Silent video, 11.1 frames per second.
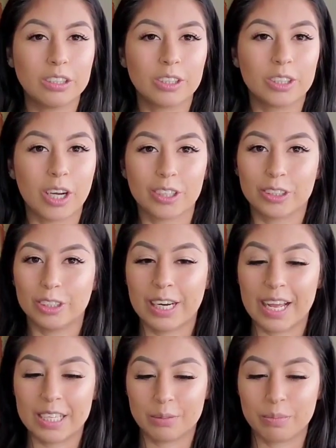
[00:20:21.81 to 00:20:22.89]
the doctor
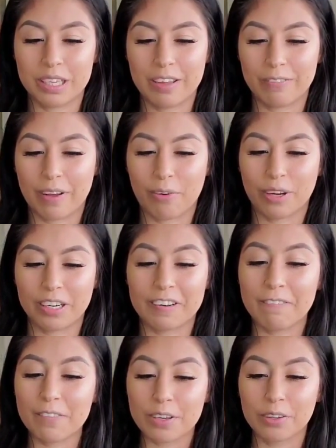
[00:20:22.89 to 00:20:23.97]
asked me if I wanted to
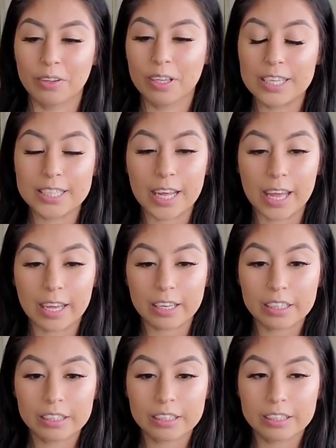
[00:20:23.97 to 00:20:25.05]
feel his head